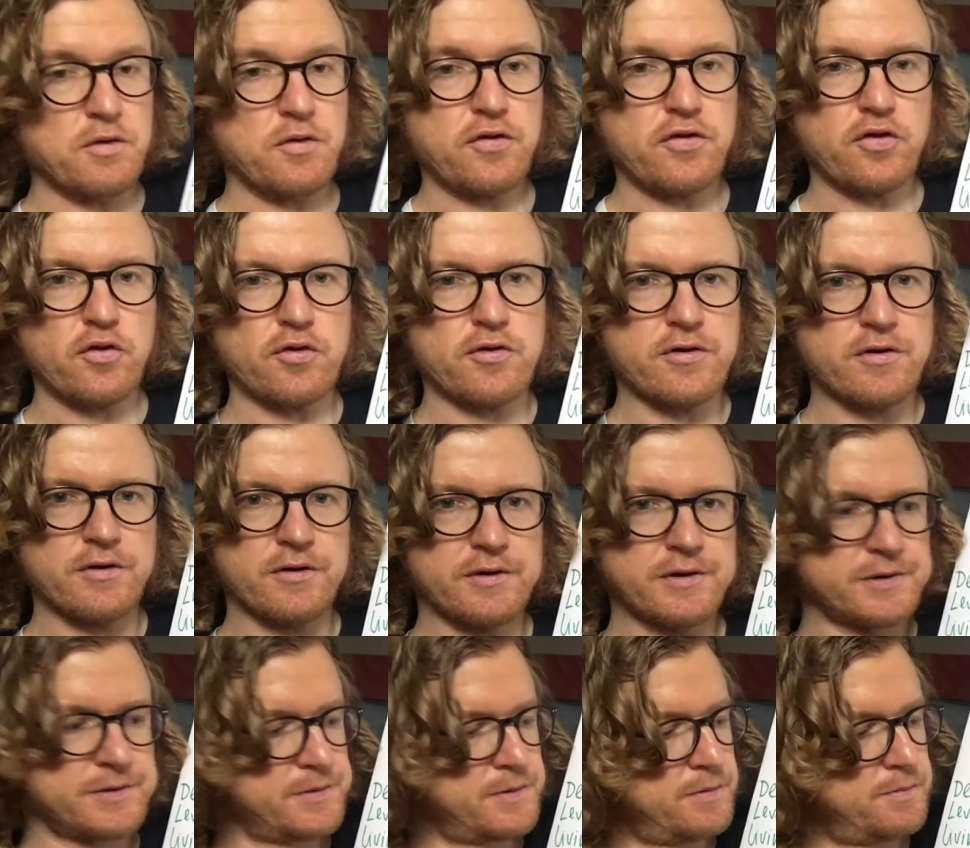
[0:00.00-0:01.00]
third
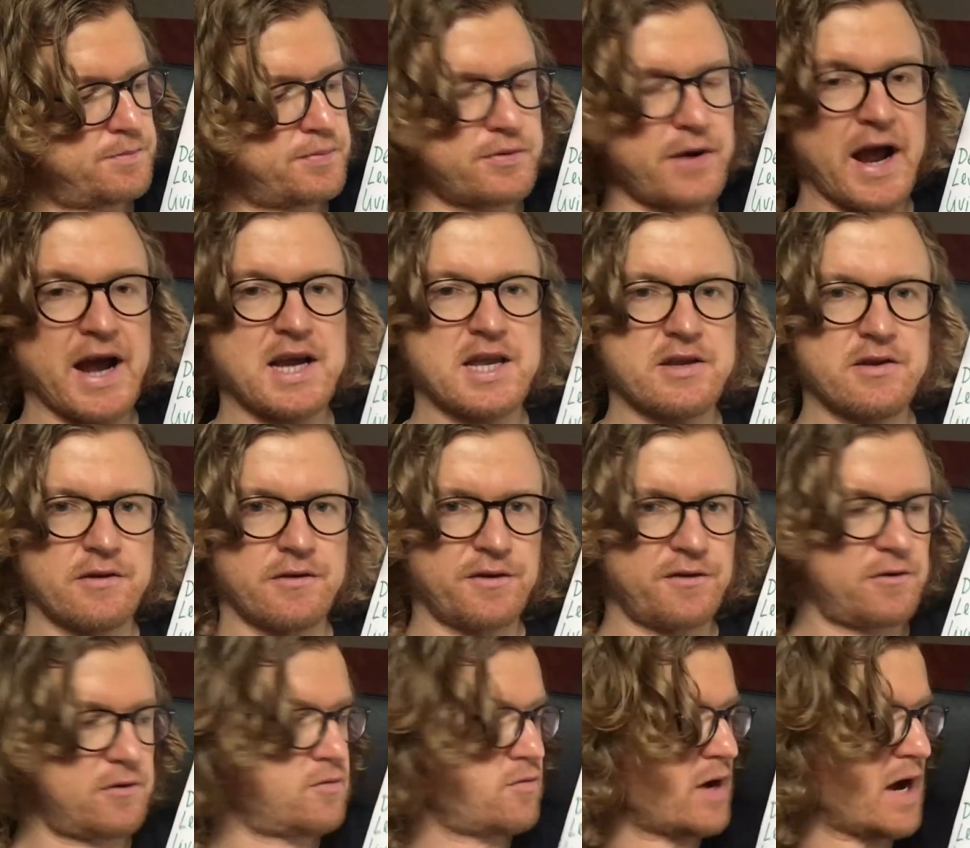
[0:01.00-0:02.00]

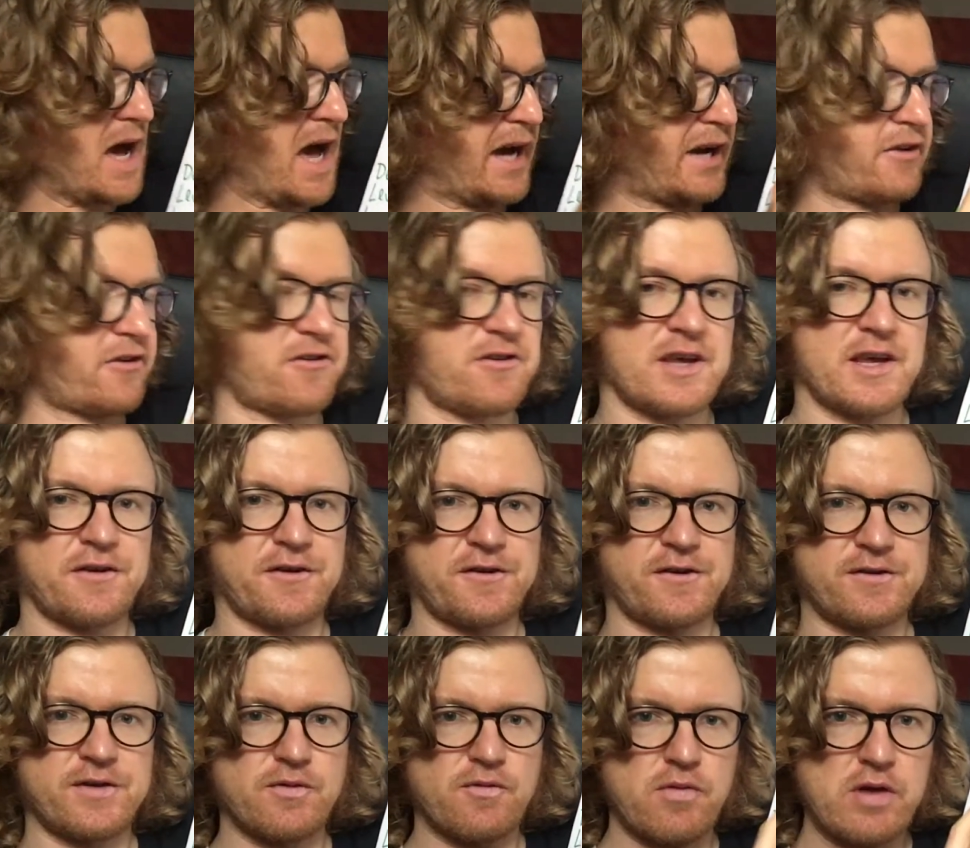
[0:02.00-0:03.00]
practice to access
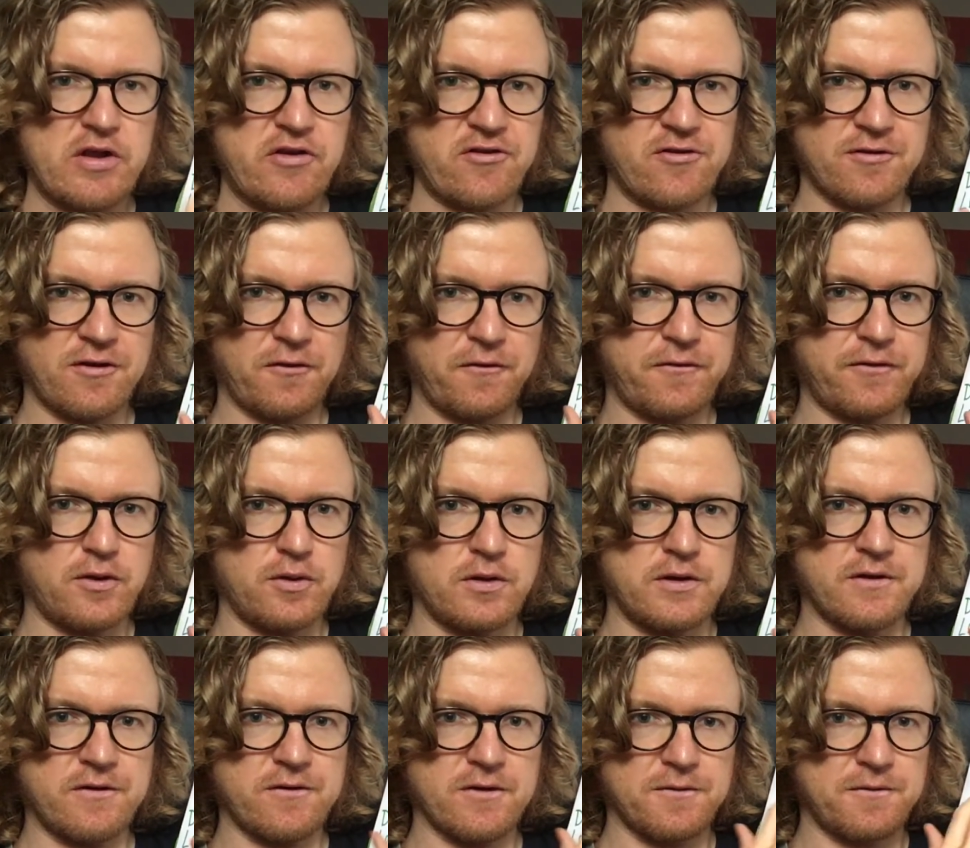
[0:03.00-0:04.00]
the richest and
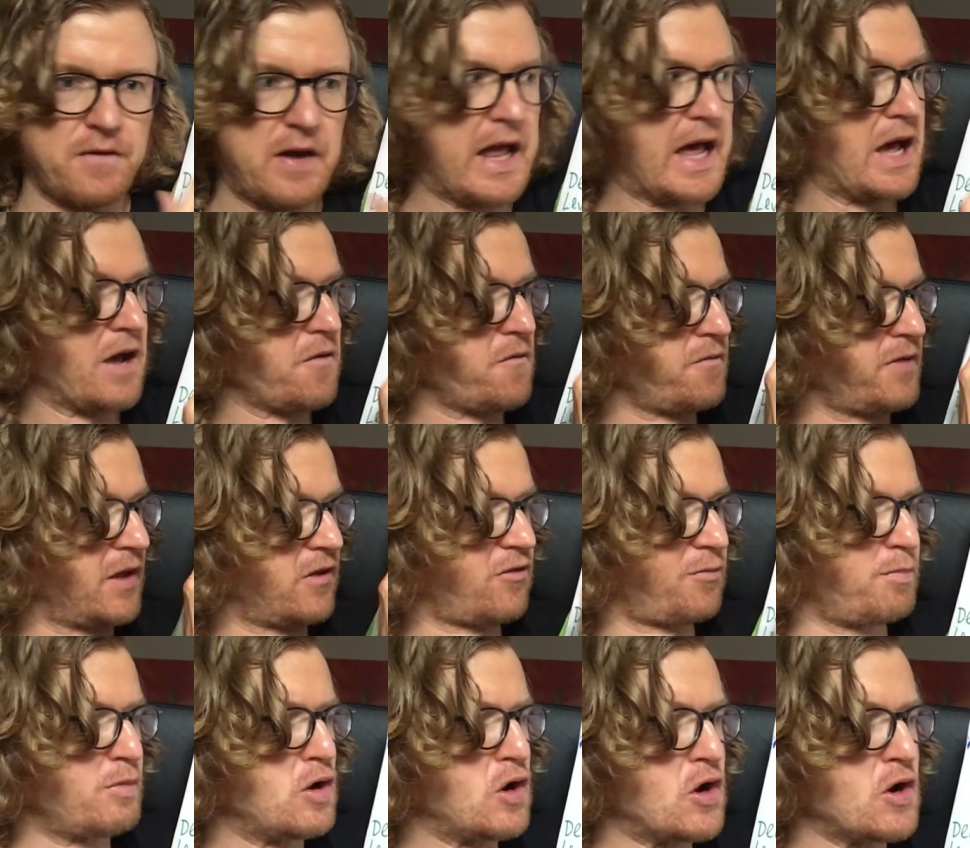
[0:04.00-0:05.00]
fullest of life that's
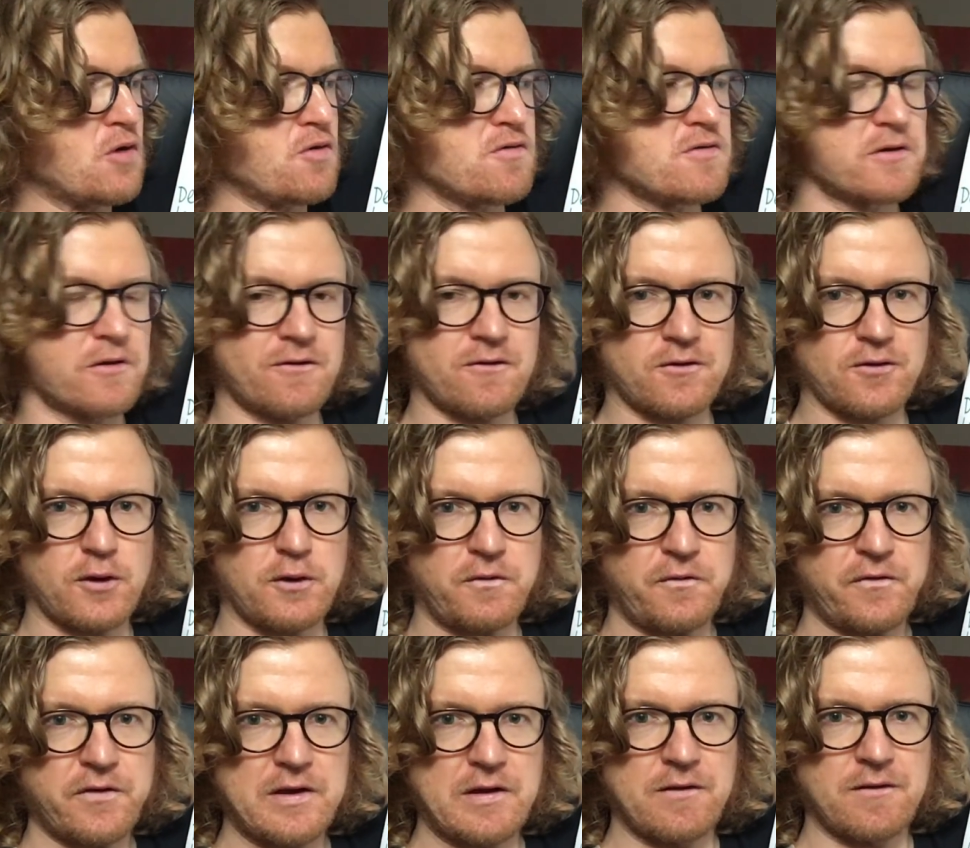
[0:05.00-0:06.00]
below the
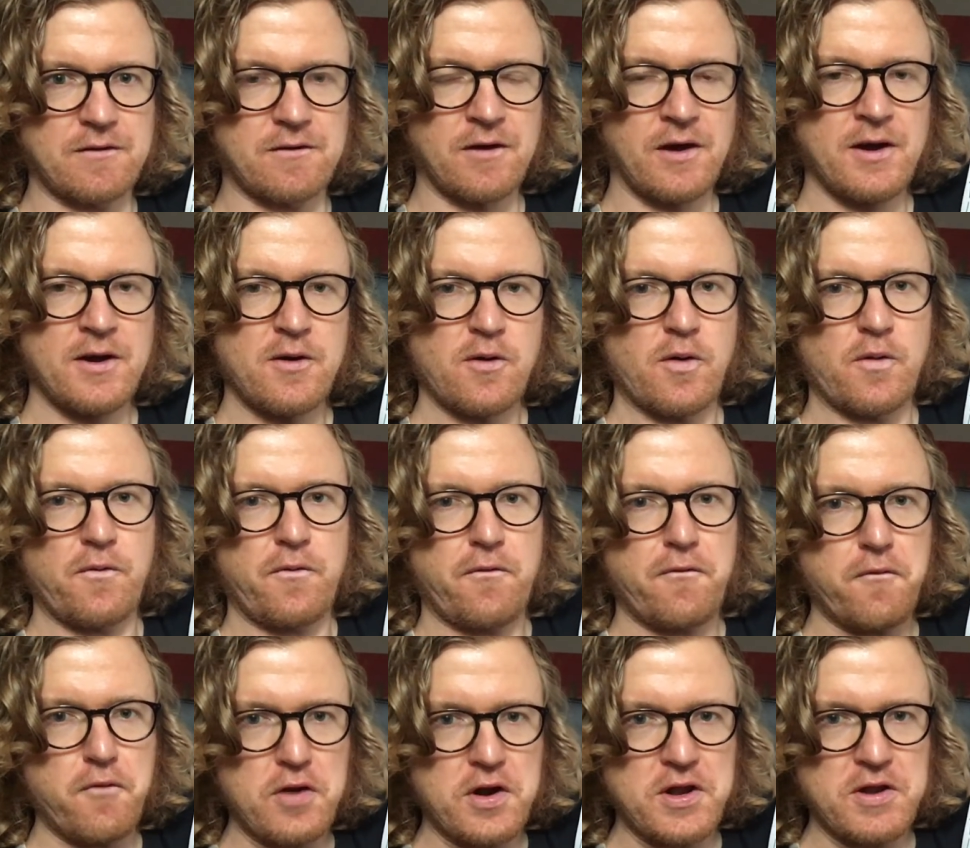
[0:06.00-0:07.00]
surface of
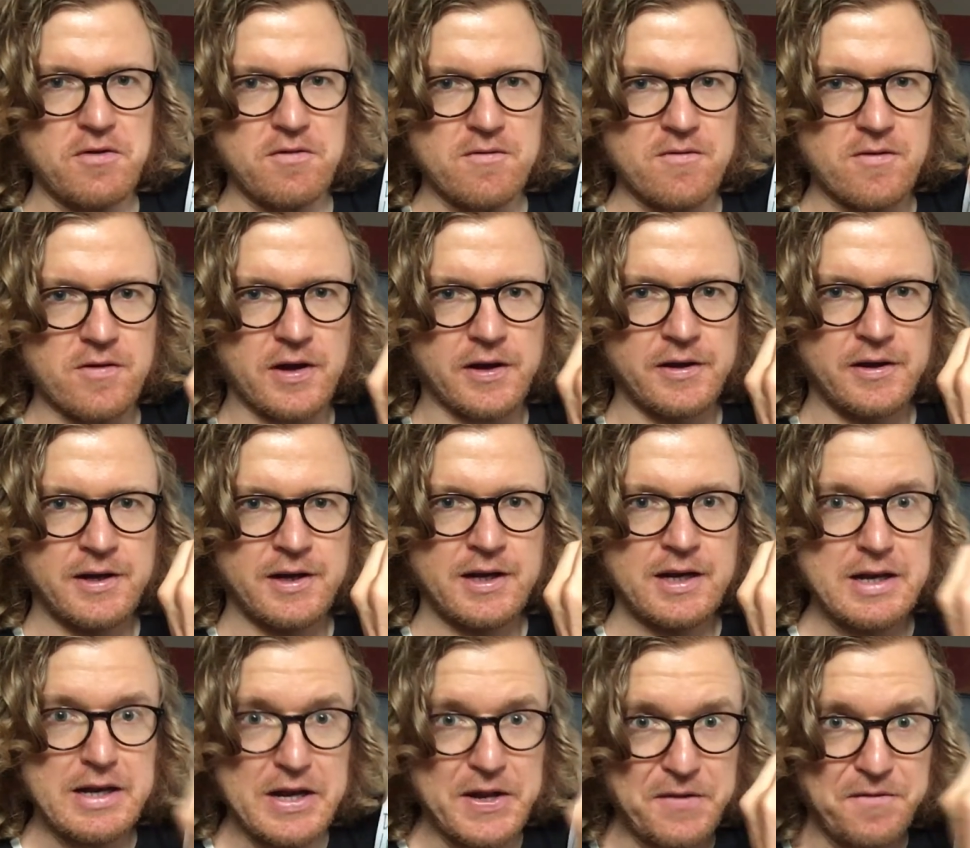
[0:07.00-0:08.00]
what you're
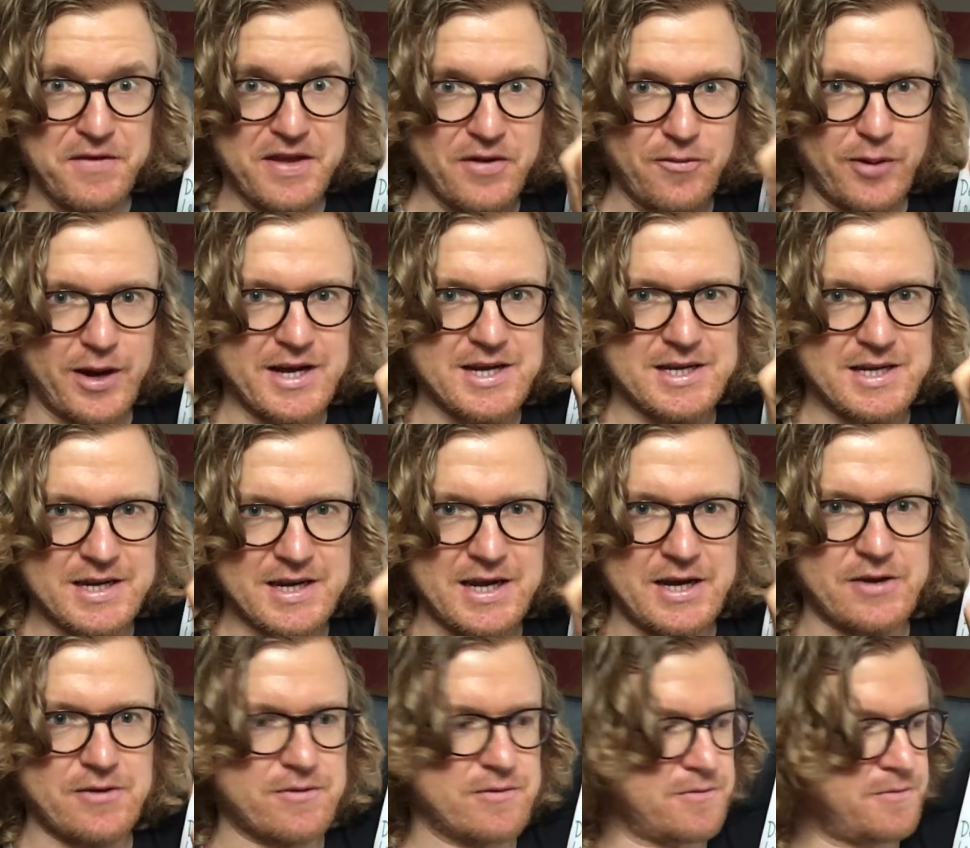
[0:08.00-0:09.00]
living right
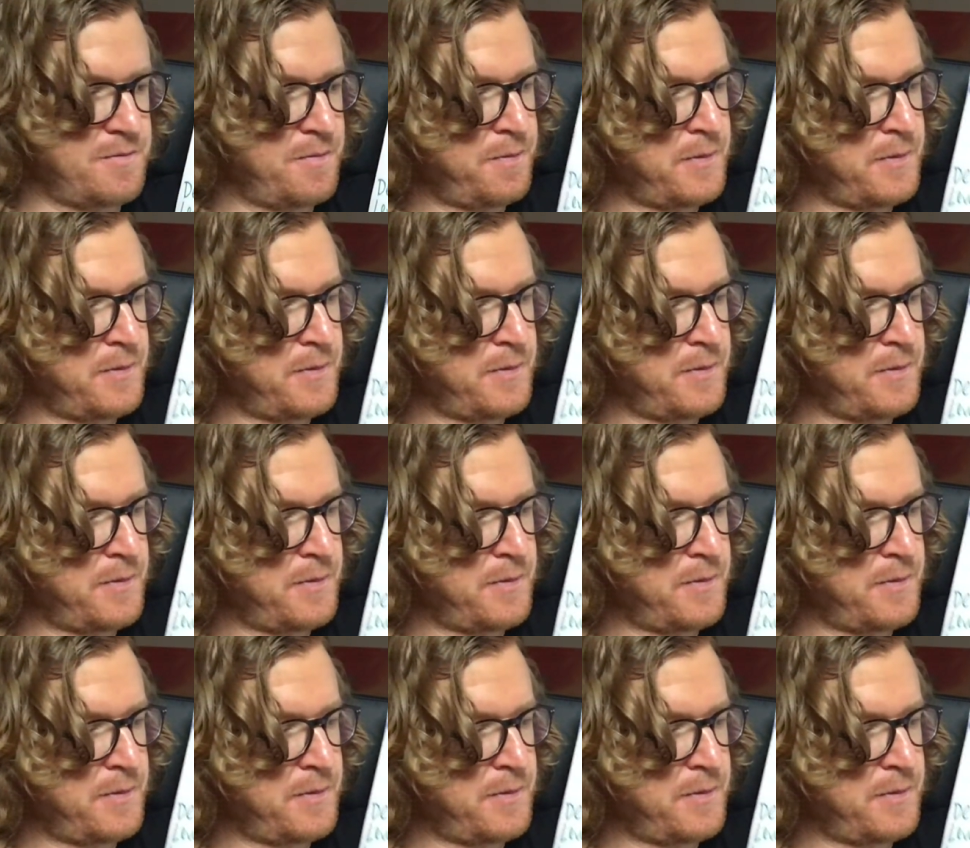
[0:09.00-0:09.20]
now